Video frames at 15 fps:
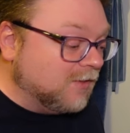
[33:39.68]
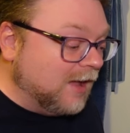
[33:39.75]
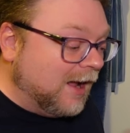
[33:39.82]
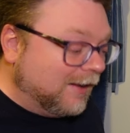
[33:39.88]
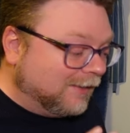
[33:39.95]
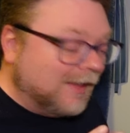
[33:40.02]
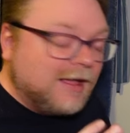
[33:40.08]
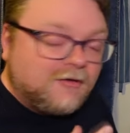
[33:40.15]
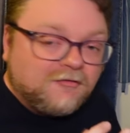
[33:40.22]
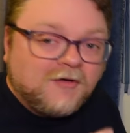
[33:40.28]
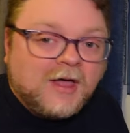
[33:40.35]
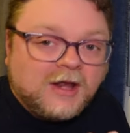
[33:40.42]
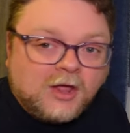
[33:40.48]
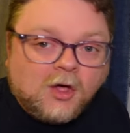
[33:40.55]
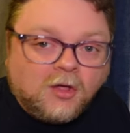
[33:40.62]
I like
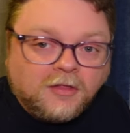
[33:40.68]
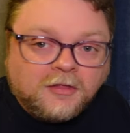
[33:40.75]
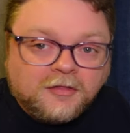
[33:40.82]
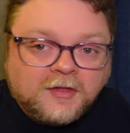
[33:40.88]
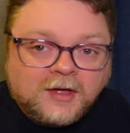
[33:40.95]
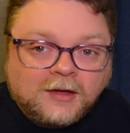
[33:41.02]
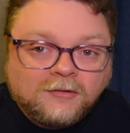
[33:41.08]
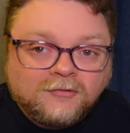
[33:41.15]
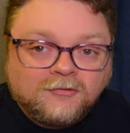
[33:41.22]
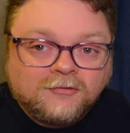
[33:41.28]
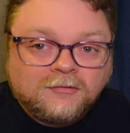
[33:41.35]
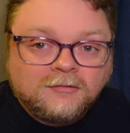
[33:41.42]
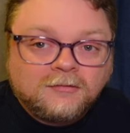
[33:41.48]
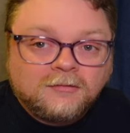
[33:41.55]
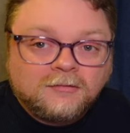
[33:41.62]
finding all the
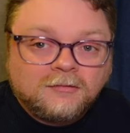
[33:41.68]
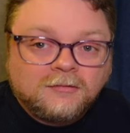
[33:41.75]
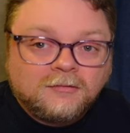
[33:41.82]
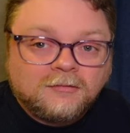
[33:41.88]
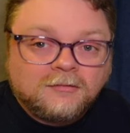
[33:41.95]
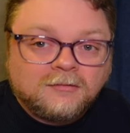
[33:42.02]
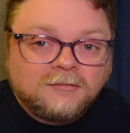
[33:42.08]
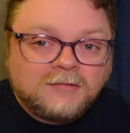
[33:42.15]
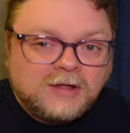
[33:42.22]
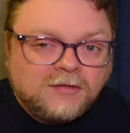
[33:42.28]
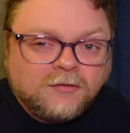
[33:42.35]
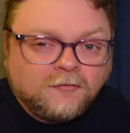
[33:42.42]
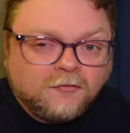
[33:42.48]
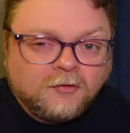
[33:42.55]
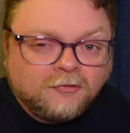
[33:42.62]
things
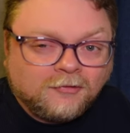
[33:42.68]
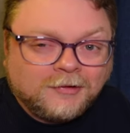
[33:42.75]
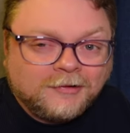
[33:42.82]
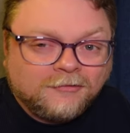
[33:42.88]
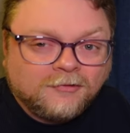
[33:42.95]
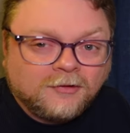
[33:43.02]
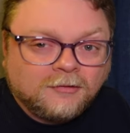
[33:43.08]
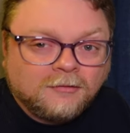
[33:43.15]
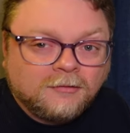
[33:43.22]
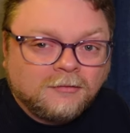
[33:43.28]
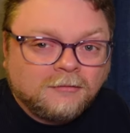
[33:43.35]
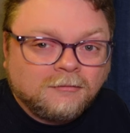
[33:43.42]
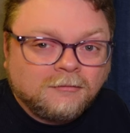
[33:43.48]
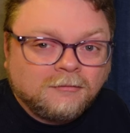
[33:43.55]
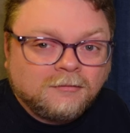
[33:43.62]
in the first listen.
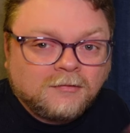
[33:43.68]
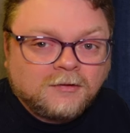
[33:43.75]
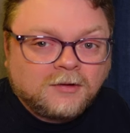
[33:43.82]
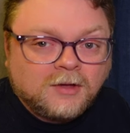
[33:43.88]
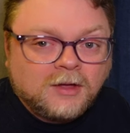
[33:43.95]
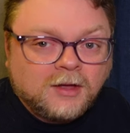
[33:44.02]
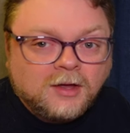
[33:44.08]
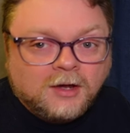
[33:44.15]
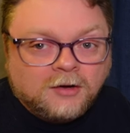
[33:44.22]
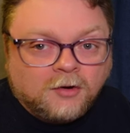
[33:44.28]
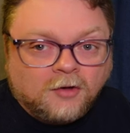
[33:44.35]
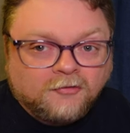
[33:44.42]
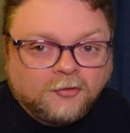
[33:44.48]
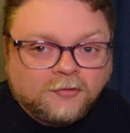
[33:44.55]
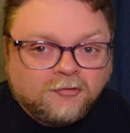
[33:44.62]
And
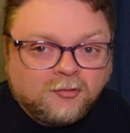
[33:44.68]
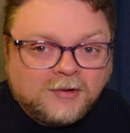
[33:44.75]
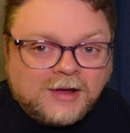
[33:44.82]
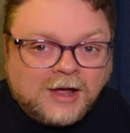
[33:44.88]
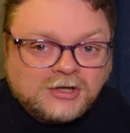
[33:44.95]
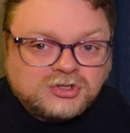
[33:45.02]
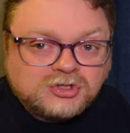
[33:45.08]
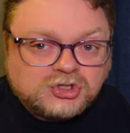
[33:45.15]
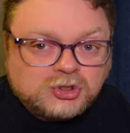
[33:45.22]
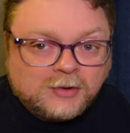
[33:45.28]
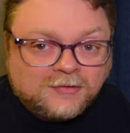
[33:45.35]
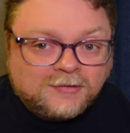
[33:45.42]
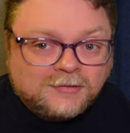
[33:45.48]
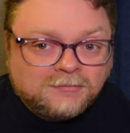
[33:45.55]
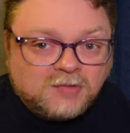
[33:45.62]
also, it's a reaction show.
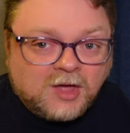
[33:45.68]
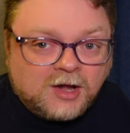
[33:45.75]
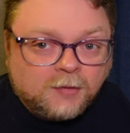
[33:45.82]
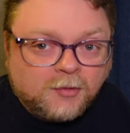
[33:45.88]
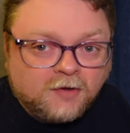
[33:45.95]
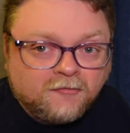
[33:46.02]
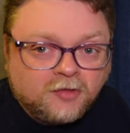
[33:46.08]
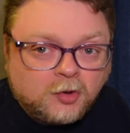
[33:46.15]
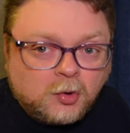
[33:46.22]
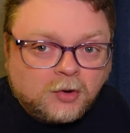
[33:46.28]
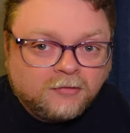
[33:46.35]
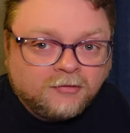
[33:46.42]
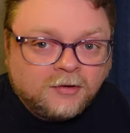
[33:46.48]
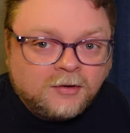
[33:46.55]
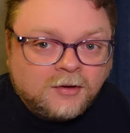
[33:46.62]
It's kind of par for the
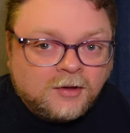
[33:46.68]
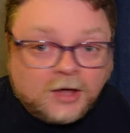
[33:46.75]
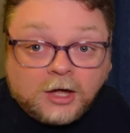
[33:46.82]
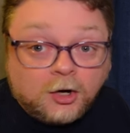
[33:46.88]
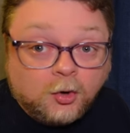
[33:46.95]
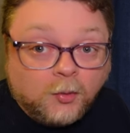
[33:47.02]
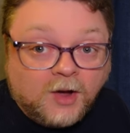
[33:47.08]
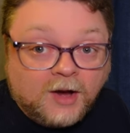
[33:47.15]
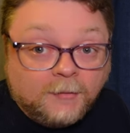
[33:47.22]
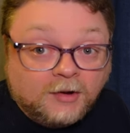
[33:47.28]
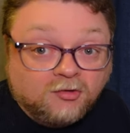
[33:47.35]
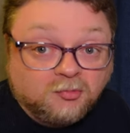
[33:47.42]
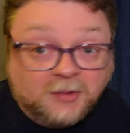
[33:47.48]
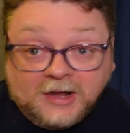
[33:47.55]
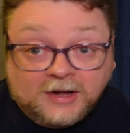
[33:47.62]
course. I don't know why I'm
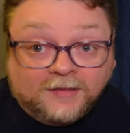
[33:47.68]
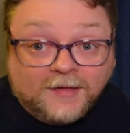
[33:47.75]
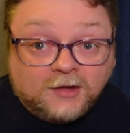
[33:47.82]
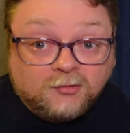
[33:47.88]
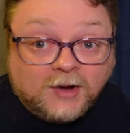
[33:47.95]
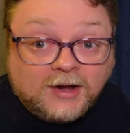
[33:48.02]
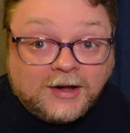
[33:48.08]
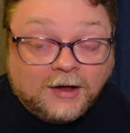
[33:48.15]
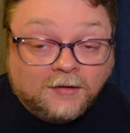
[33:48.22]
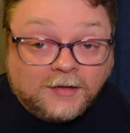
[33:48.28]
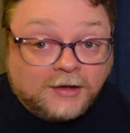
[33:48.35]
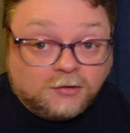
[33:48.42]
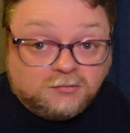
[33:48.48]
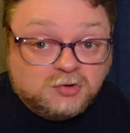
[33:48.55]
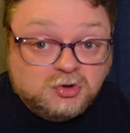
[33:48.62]
explaining that right now,
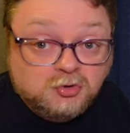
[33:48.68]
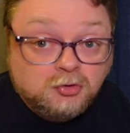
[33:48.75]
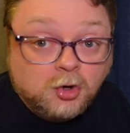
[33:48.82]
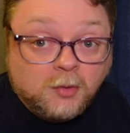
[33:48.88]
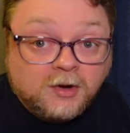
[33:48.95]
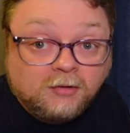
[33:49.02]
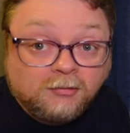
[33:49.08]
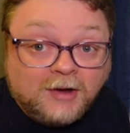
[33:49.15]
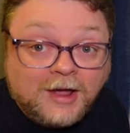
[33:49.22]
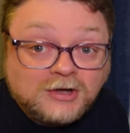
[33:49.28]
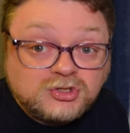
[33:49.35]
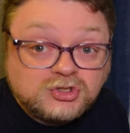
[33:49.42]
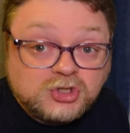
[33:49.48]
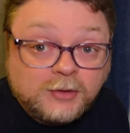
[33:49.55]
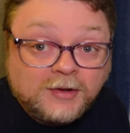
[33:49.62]
like, you know what a
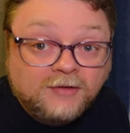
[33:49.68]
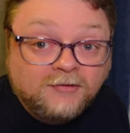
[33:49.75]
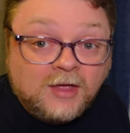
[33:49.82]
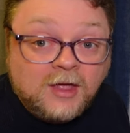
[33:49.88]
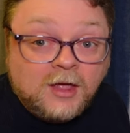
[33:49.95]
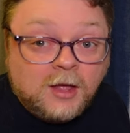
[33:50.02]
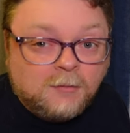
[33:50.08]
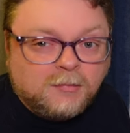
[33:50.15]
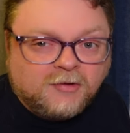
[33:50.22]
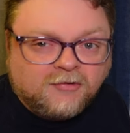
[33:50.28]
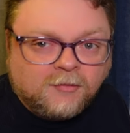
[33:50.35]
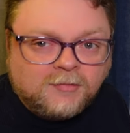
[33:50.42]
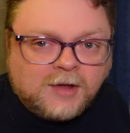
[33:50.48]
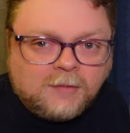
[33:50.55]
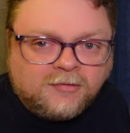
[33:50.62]
reaction show is, but
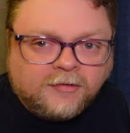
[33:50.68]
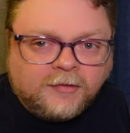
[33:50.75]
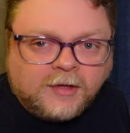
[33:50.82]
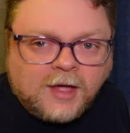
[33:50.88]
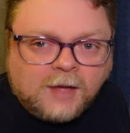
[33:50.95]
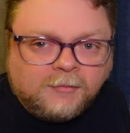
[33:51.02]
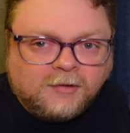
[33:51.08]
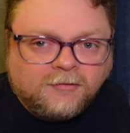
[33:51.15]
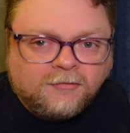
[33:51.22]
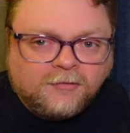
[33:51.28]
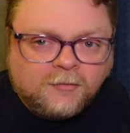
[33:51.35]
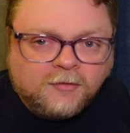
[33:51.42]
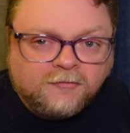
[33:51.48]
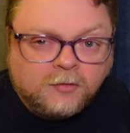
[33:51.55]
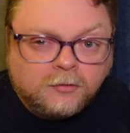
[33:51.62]
sometimes in the comments,
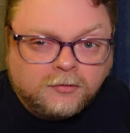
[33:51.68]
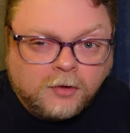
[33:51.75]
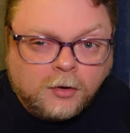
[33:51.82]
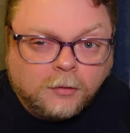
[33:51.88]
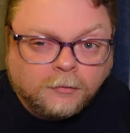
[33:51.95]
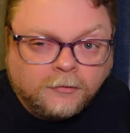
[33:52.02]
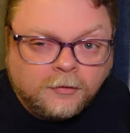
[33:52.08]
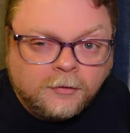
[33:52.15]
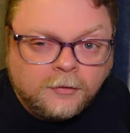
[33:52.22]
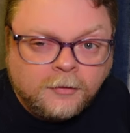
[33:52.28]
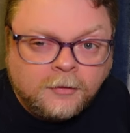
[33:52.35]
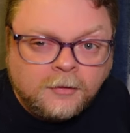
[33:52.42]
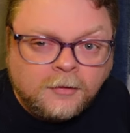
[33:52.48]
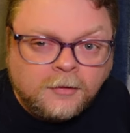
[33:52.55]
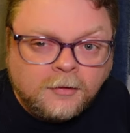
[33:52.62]
some of you don't.
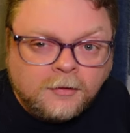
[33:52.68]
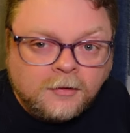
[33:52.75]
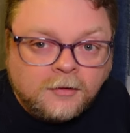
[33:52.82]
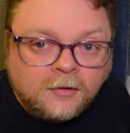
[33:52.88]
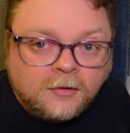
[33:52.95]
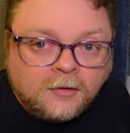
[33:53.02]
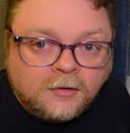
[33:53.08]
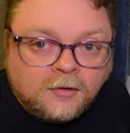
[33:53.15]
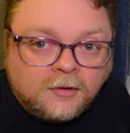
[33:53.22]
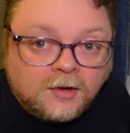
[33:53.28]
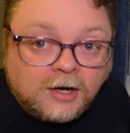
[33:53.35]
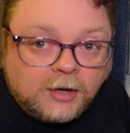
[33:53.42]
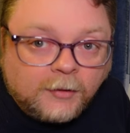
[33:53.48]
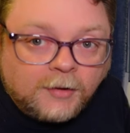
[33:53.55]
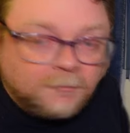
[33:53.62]

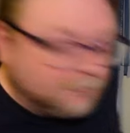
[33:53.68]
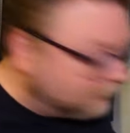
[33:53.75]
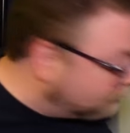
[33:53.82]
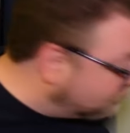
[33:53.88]
Anyway.